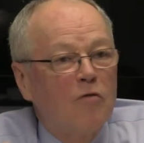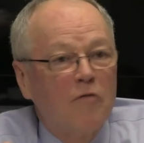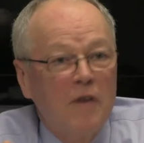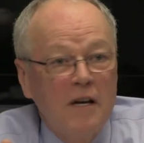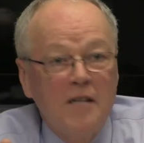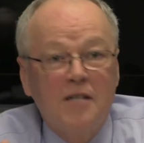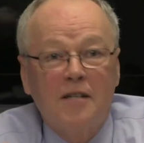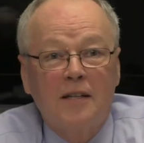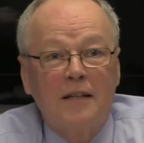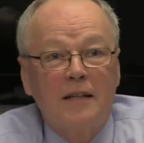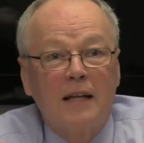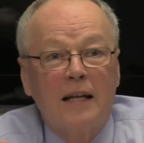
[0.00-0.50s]

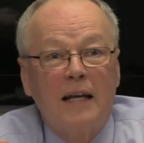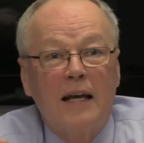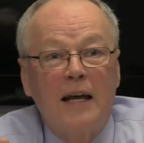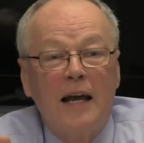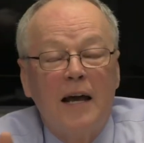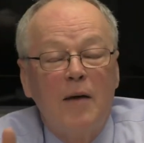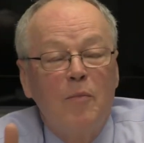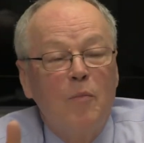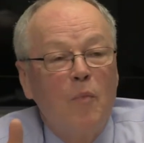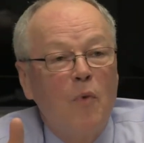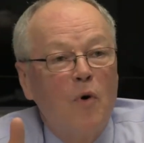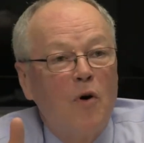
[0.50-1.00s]
recently,
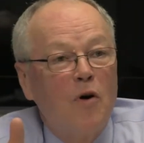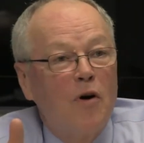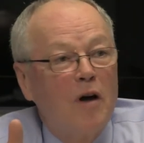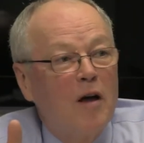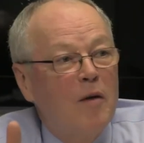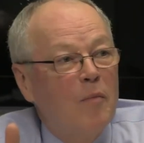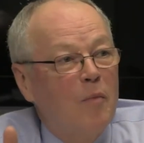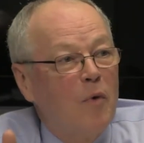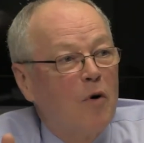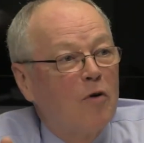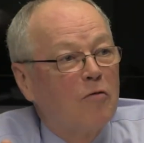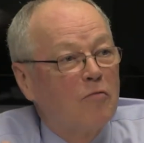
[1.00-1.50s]
in
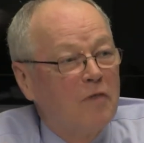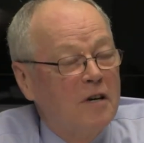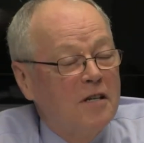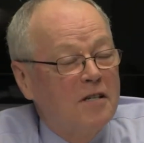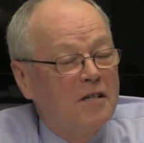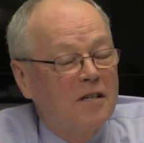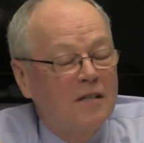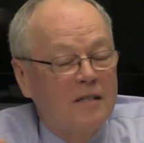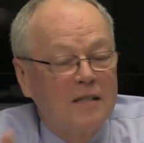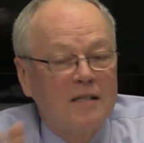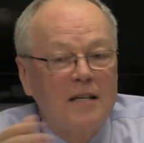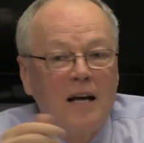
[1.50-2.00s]
more
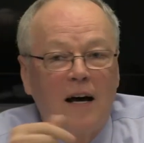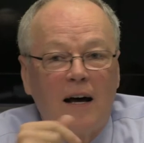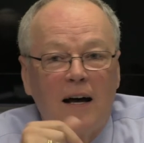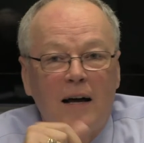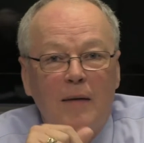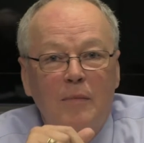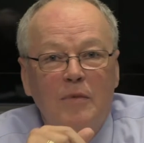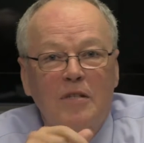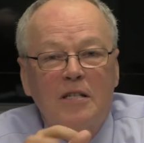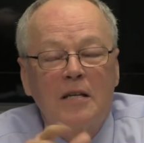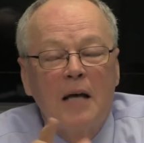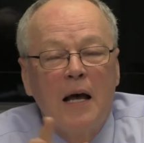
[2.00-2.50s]
recent
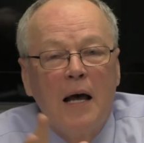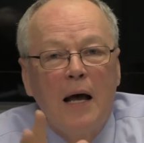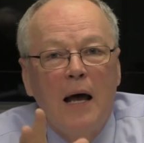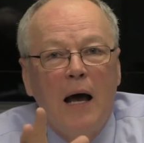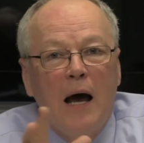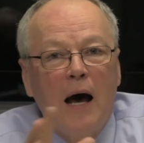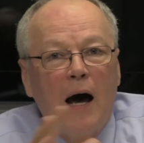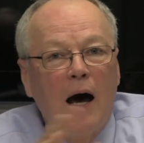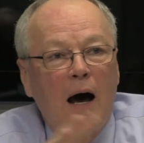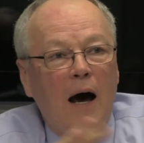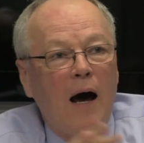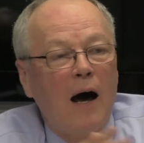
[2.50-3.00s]
times,
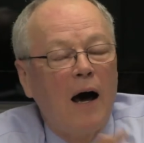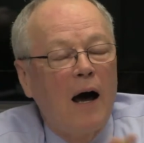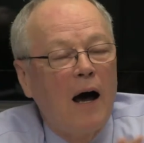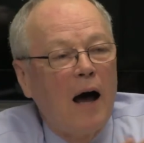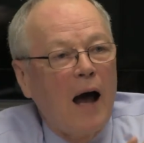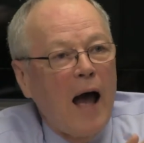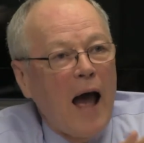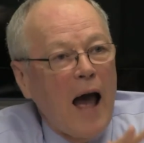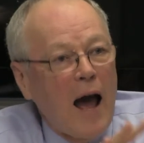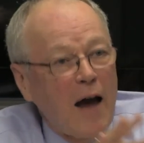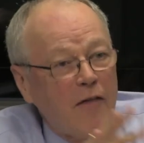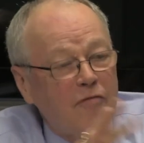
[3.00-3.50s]

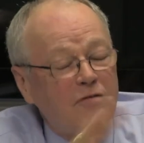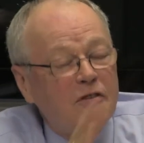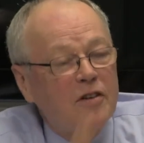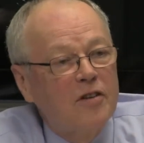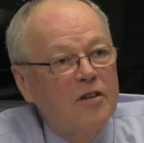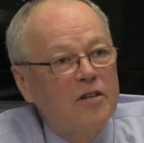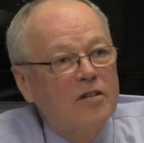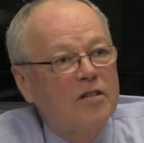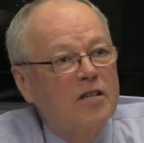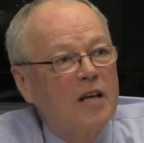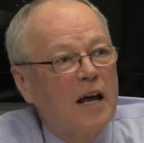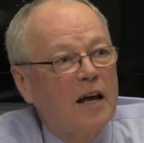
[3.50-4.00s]
after
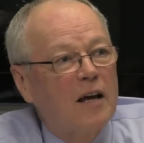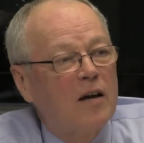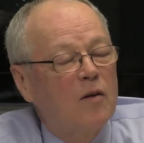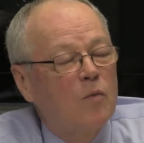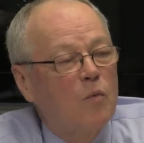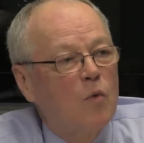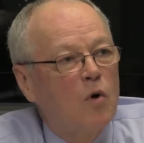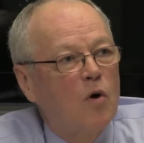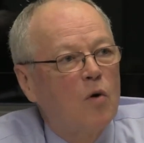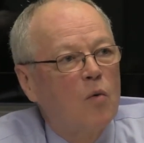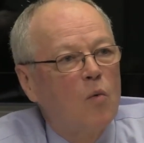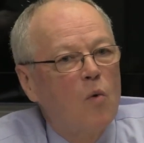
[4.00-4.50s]
the
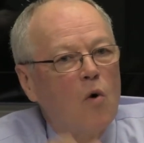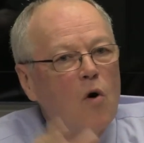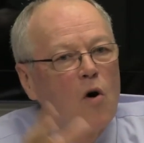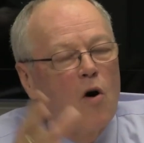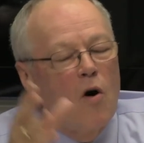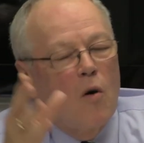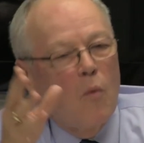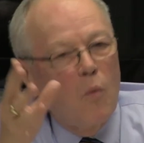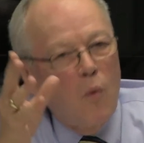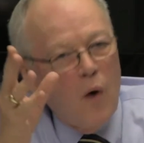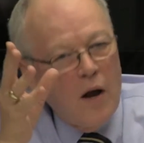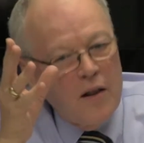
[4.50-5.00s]
Second World
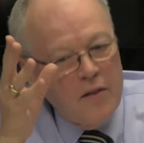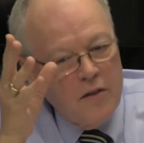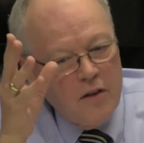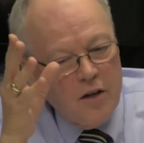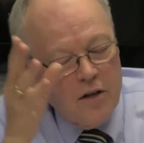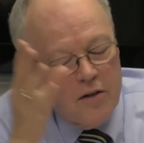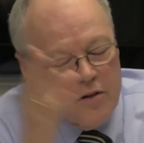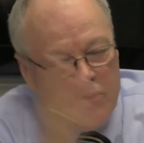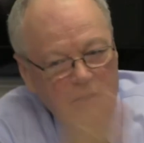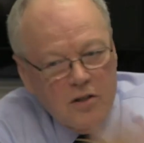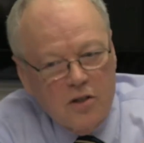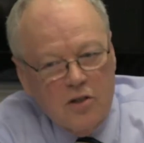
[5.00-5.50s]
War, when
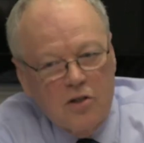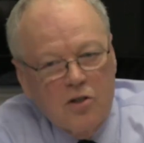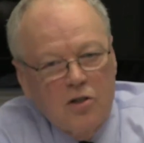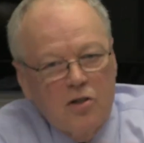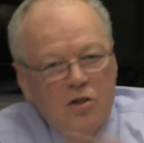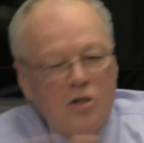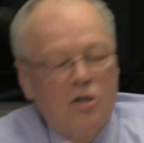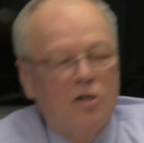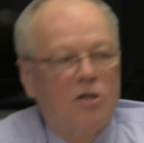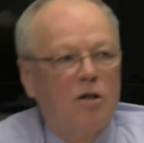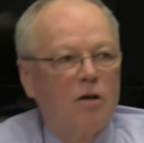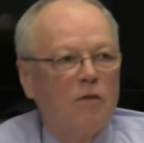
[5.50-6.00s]
the
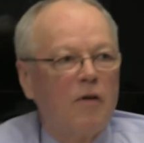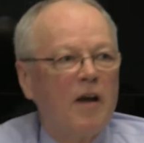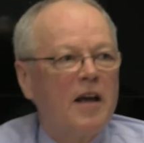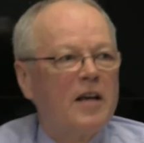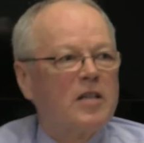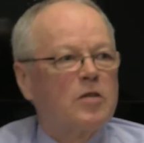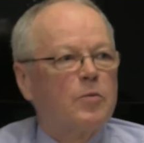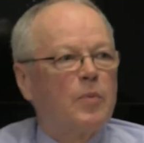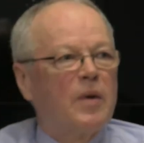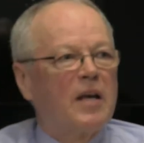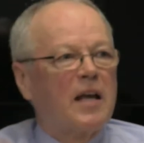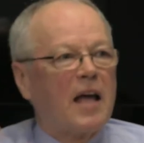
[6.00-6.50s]

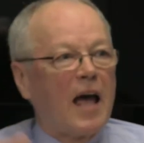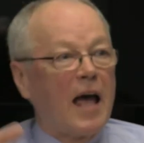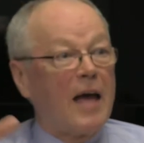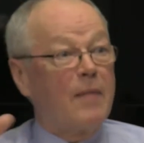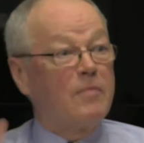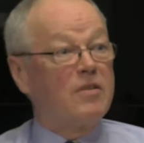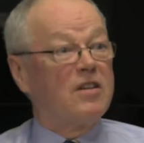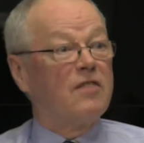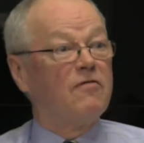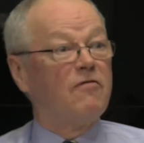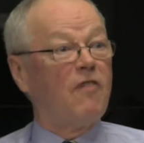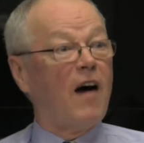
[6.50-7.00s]
Koreas
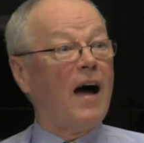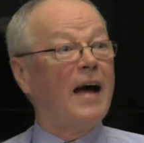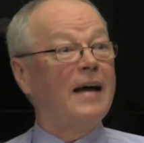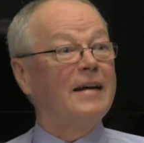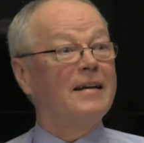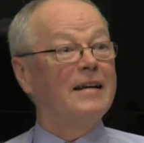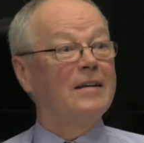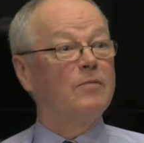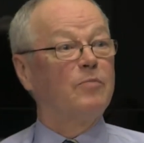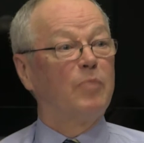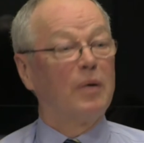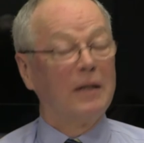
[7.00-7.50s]
became
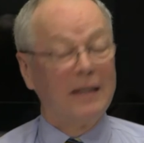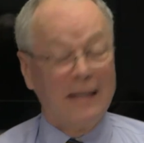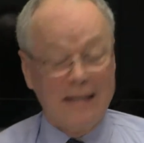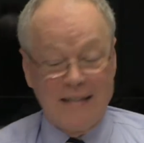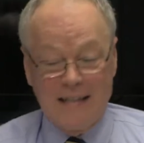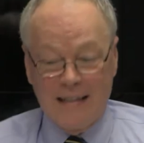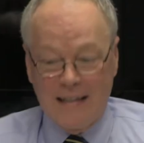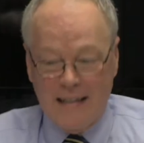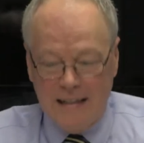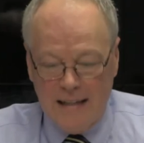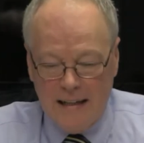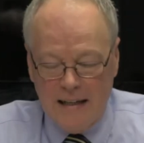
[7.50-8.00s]
divided
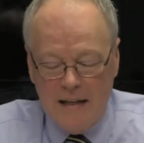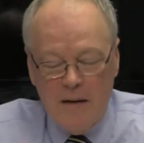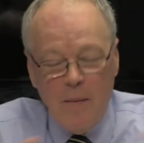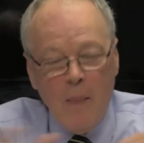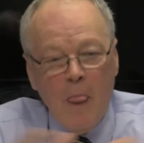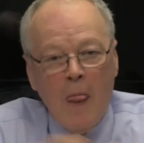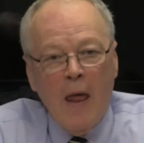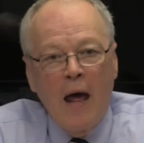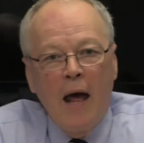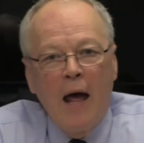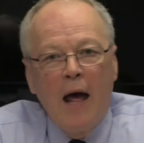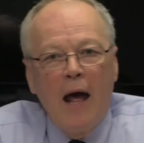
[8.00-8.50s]
politically,
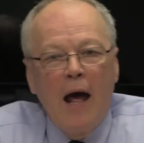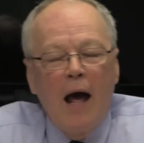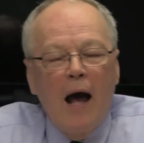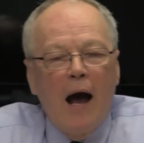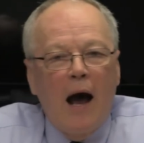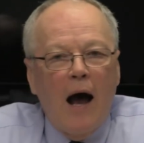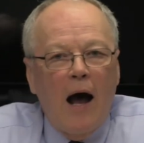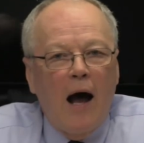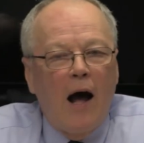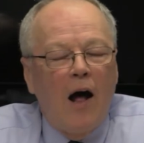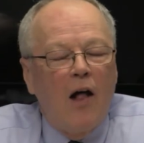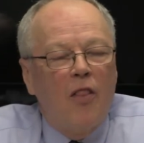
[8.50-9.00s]

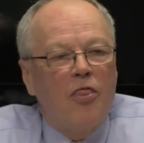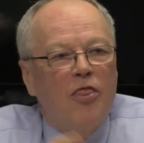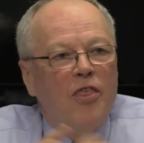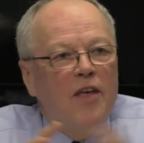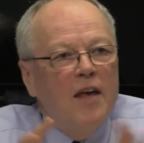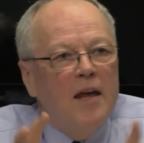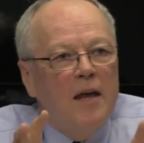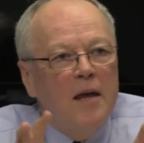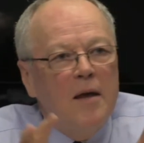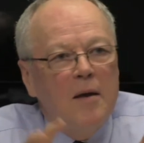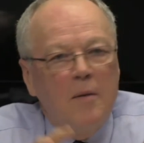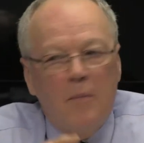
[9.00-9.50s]

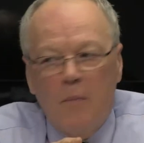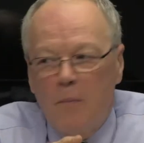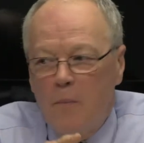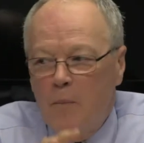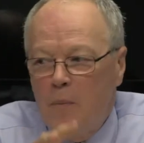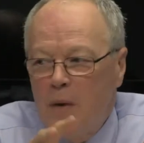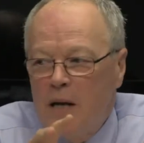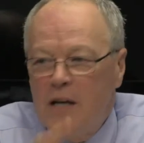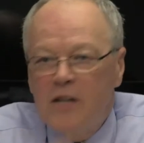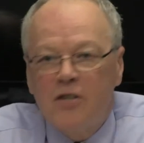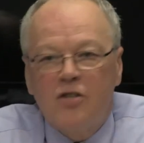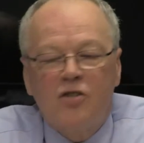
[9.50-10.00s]
the
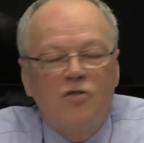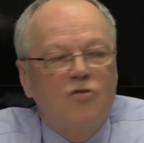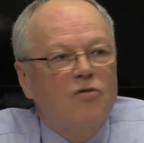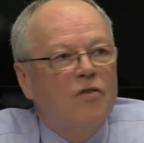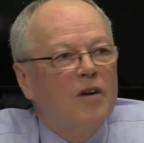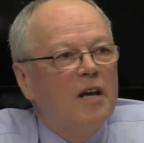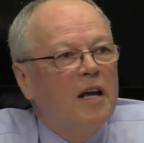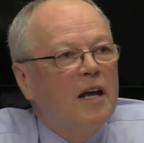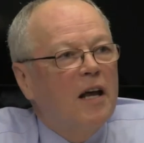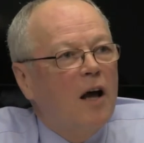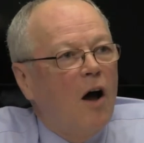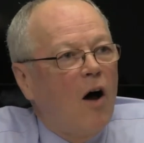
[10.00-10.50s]

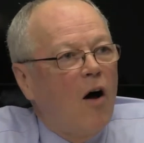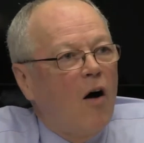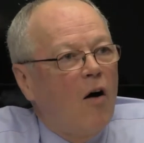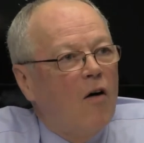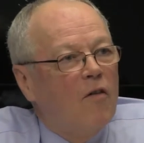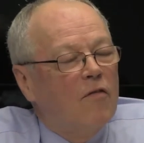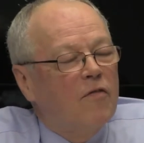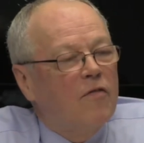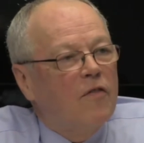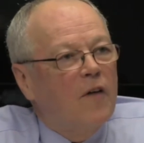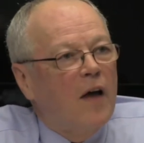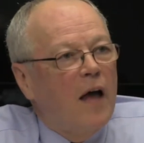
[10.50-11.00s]
Ministry
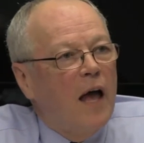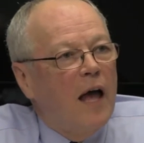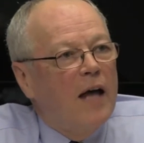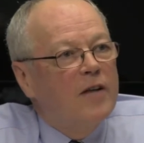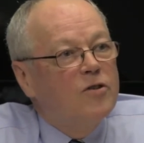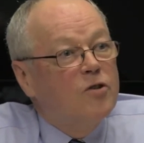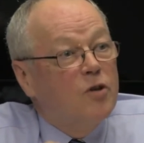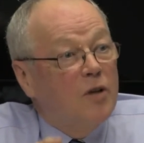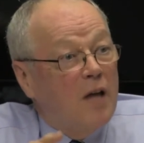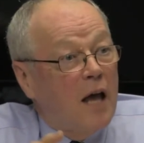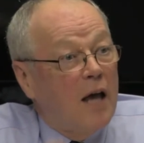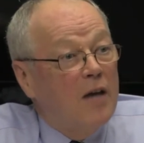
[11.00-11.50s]
of
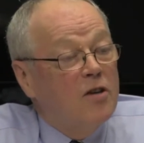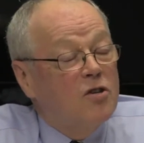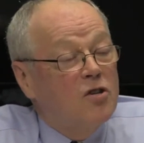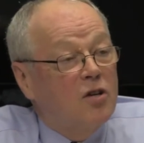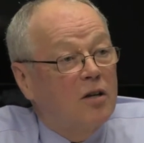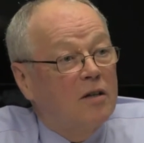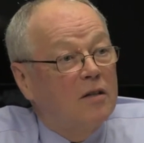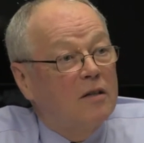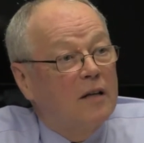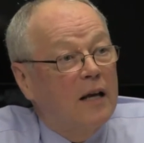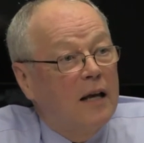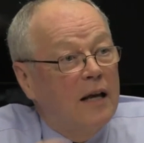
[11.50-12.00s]

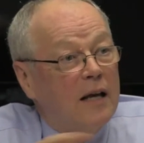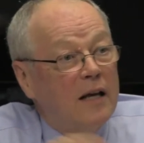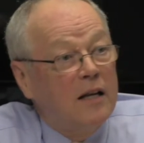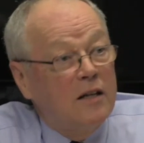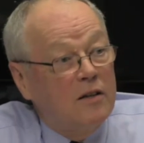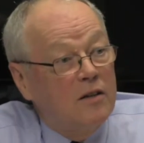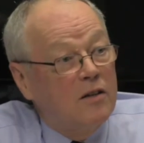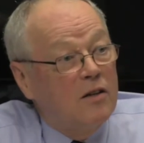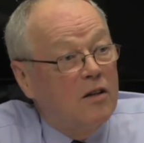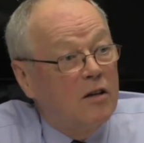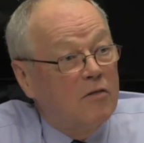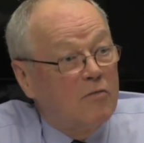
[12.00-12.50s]
Education
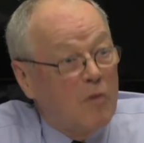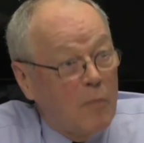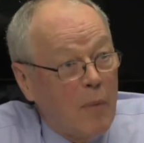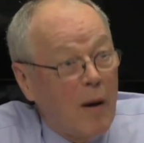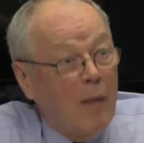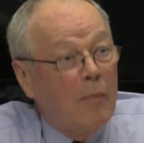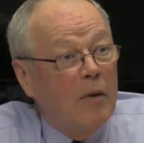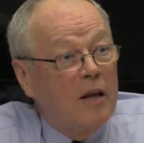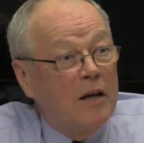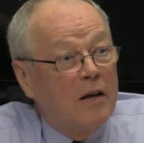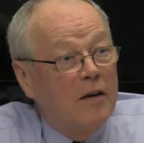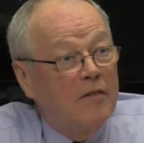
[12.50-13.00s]
in the
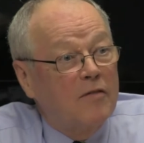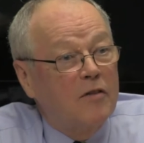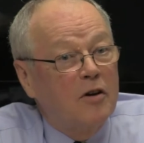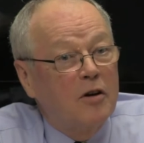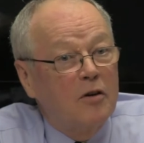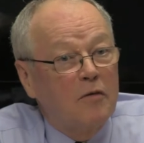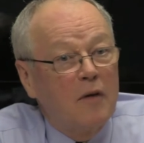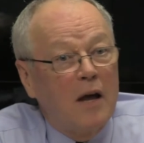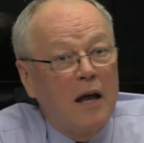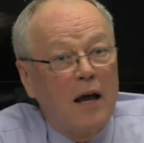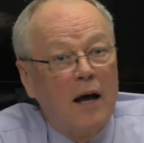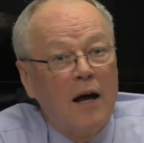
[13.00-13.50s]
Republic of
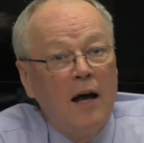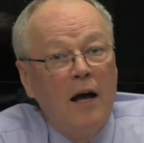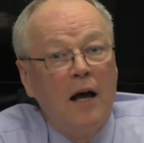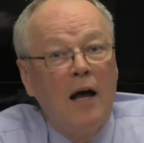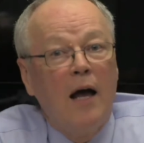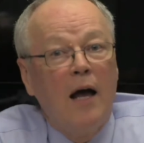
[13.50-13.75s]
Korea